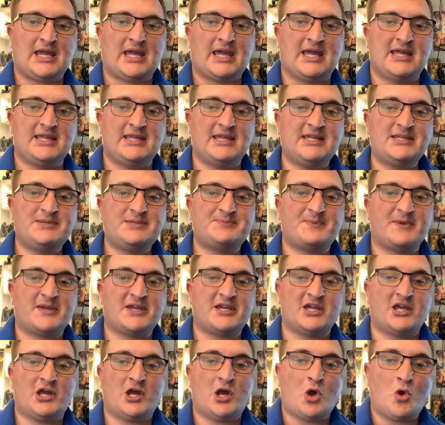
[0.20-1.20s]
In this
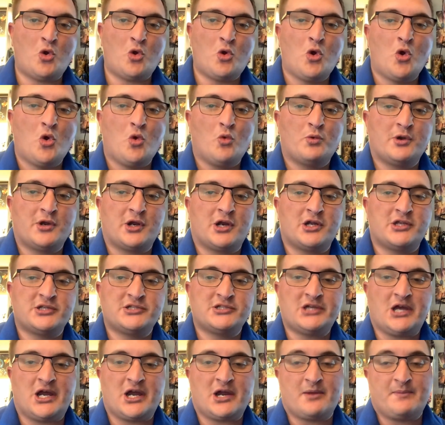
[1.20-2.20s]
video, we're going to
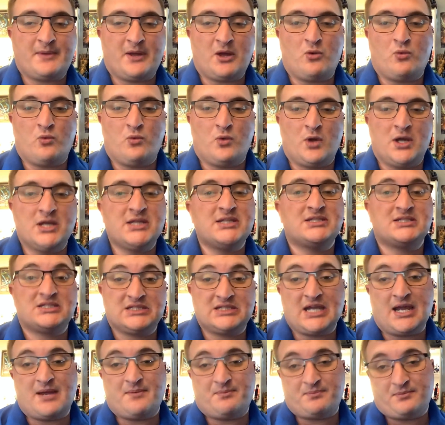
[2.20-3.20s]
talk about West
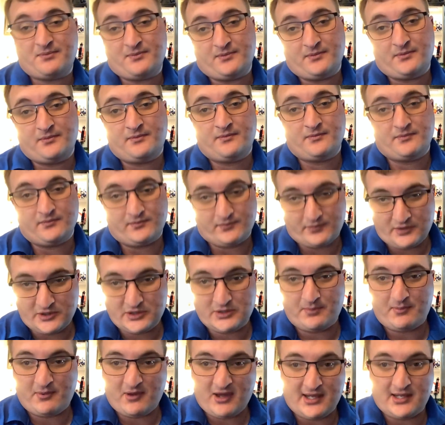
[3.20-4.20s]

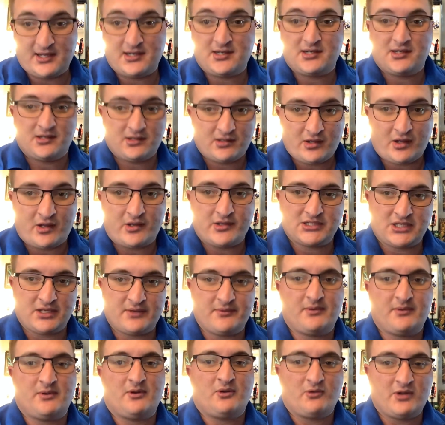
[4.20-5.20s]
Japan and all this
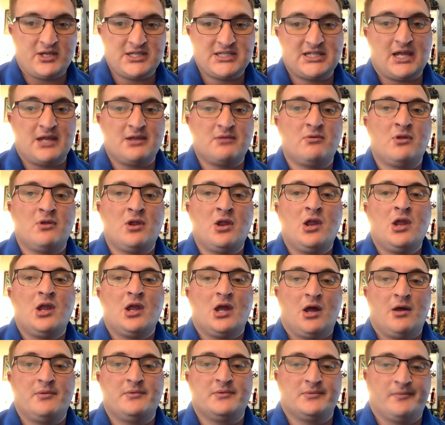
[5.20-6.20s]
on the west side
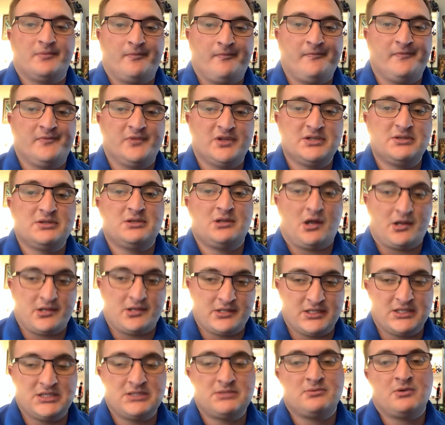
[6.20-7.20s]
of this is on
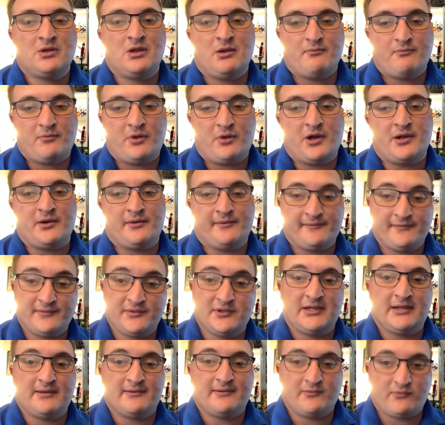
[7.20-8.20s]
this part
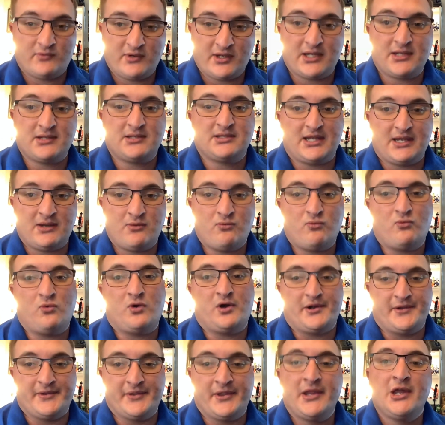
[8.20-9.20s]
weekend day
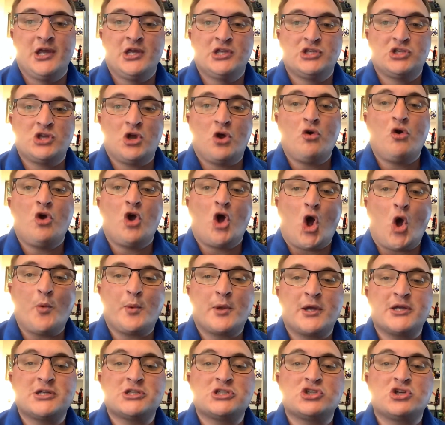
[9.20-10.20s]
one. So hope you
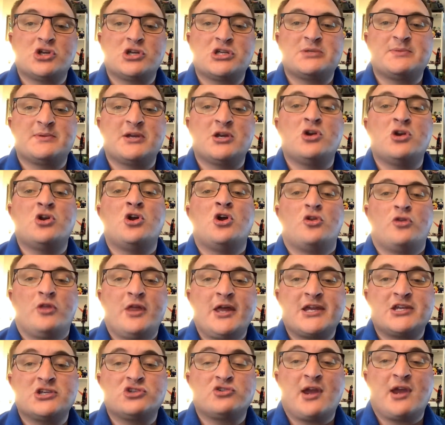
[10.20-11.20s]
guys enjoy this video.
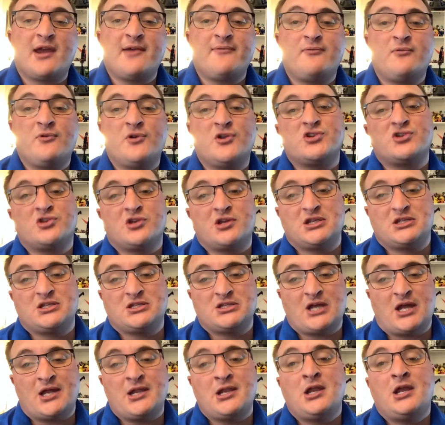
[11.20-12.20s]
Like, subscribe for more turkeys
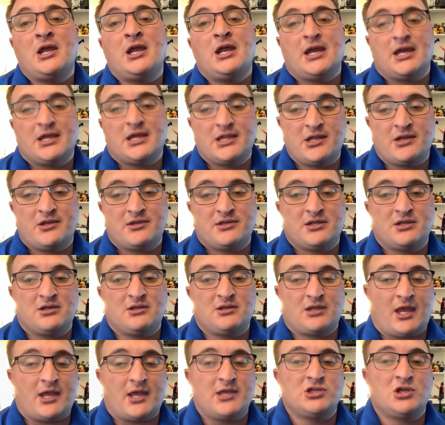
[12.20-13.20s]
on and everything
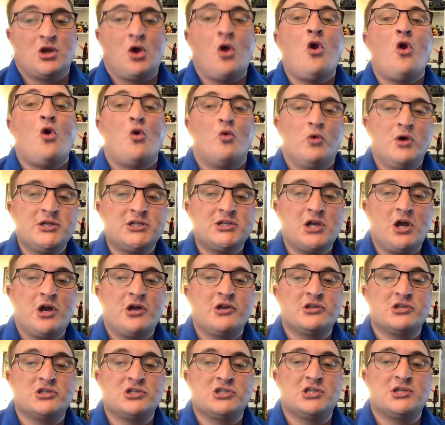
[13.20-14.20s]
like that. So what's
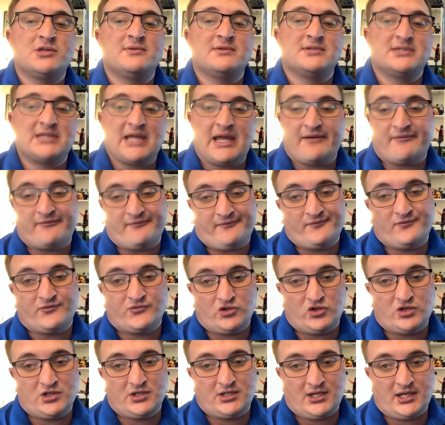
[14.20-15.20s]
going on YouTube is that from
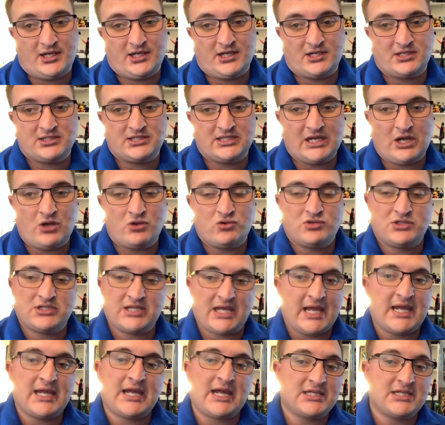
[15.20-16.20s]
29 here. So
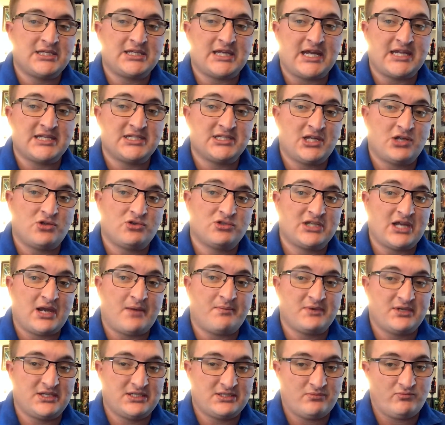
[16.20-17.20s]
today, as you guys know,
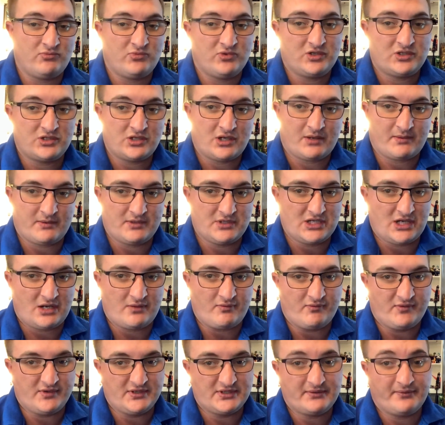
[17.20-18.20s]
Japanese we talked about
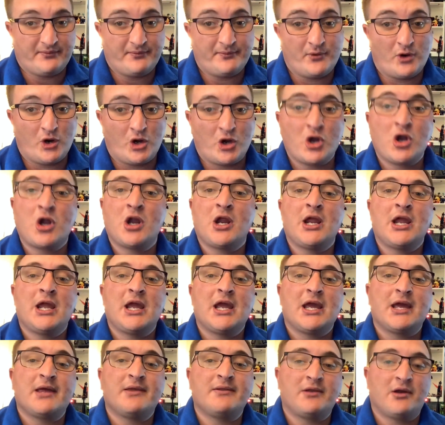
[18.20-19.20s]
Japanese before
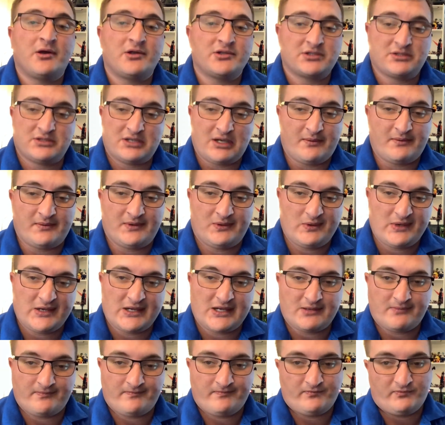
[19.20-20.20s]
and now it's a Japanese
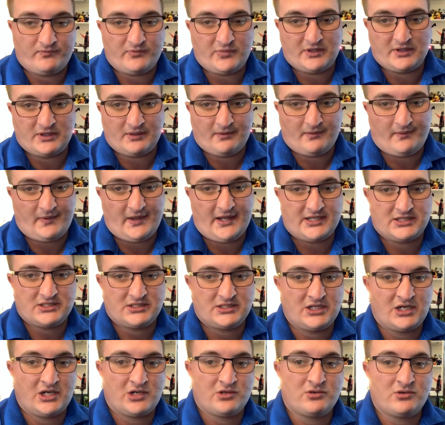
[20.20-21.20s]
weekend in the last
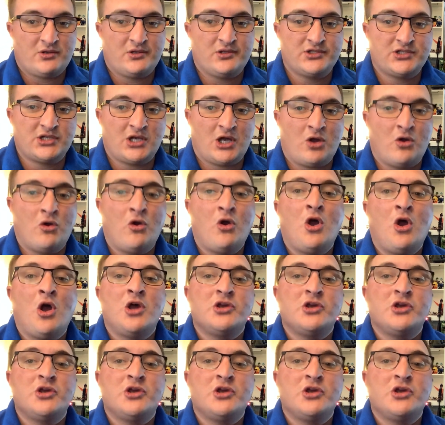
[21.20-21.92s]
year and so.